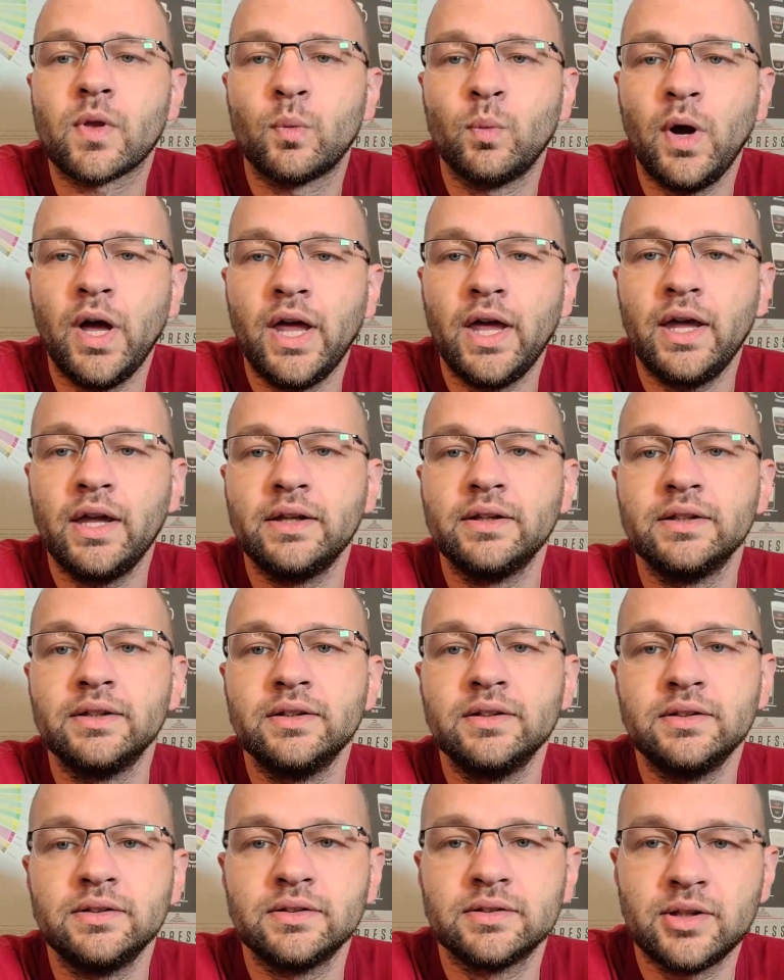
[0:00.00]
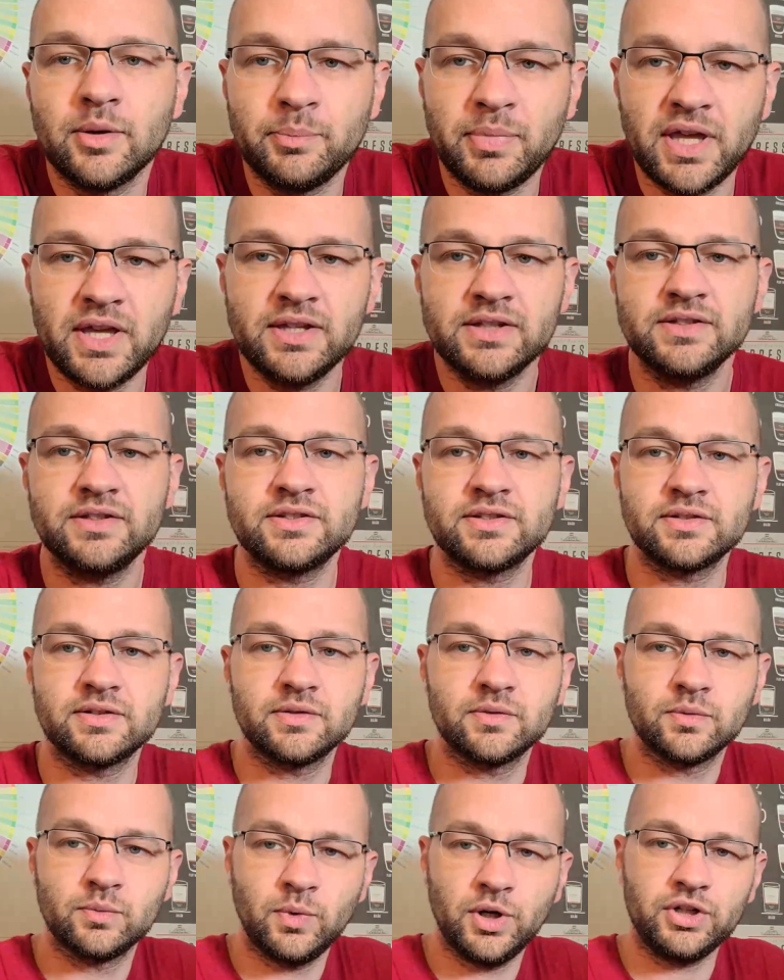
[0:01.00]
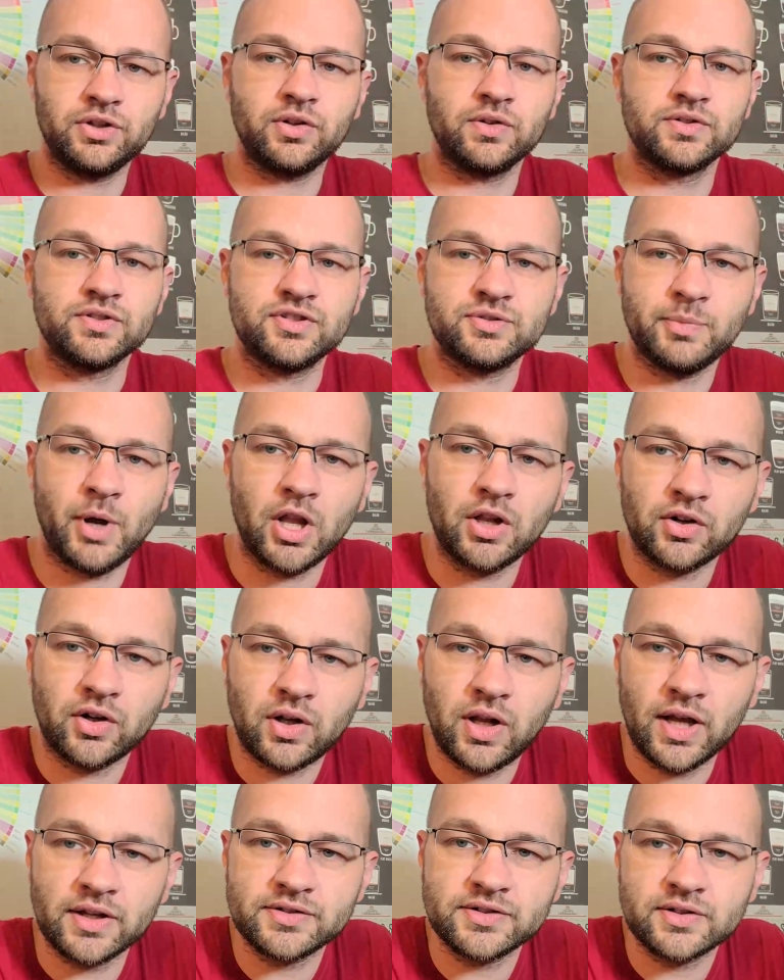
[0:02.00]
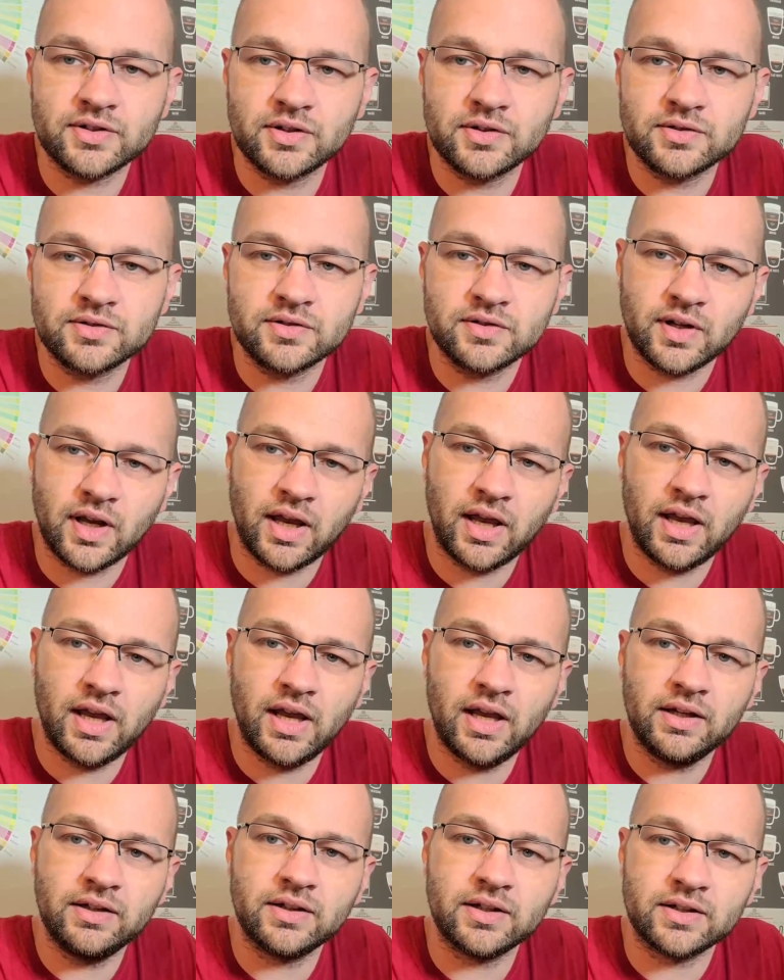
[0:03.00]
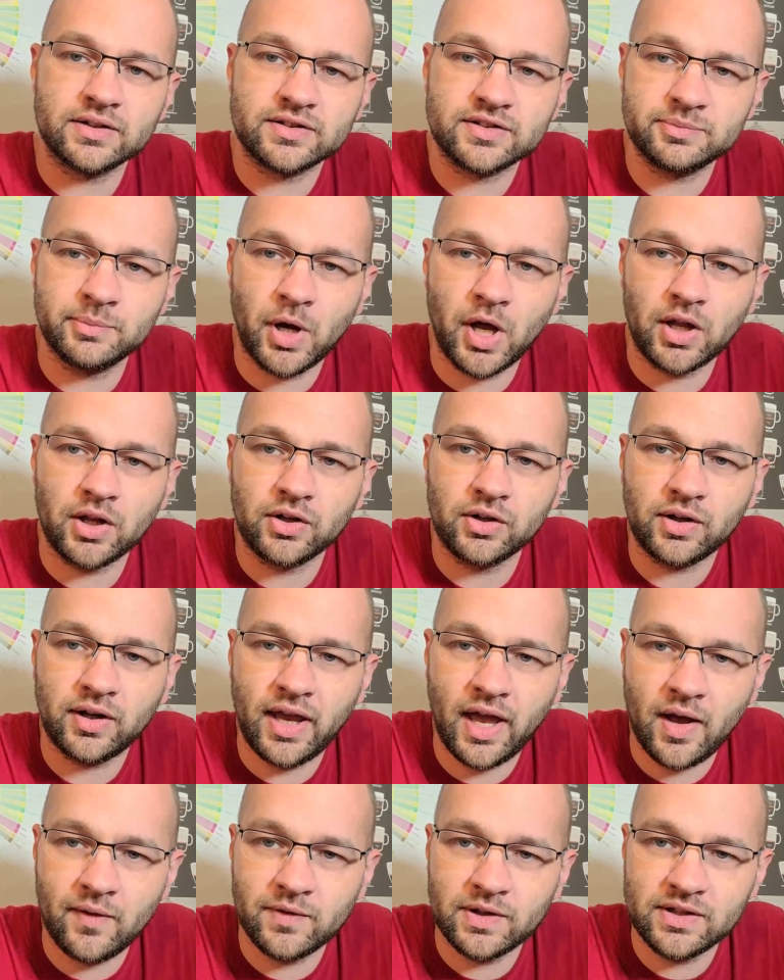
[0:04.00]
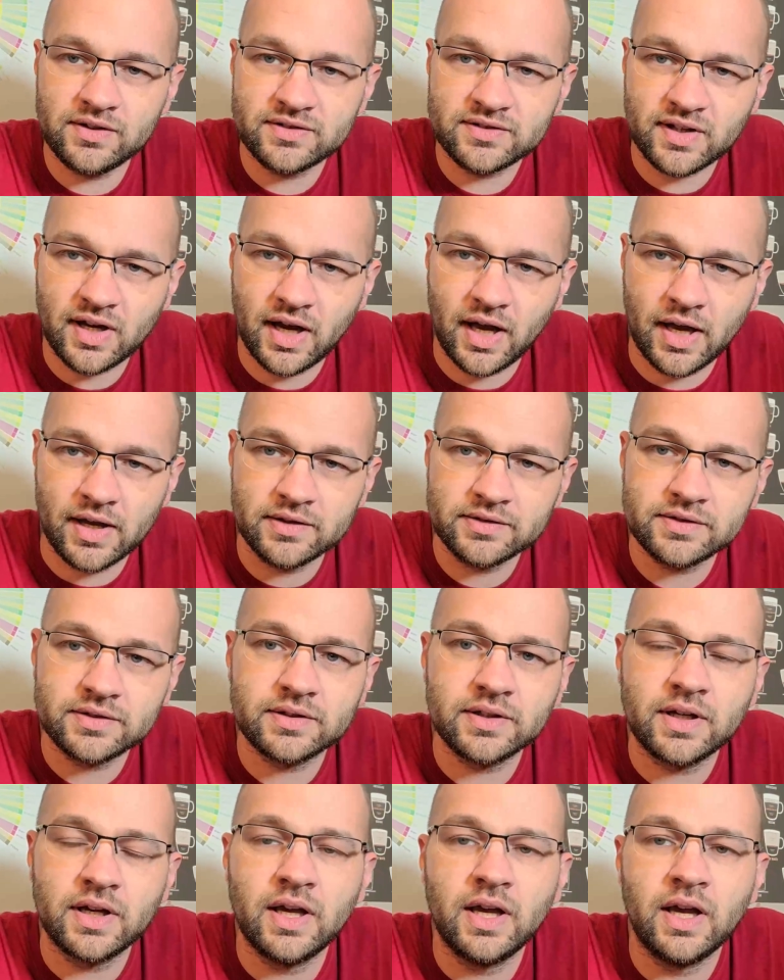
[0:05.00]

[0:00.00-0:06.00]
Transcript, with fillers: when the bees winter in smaller clusters and in a smaller cavity size.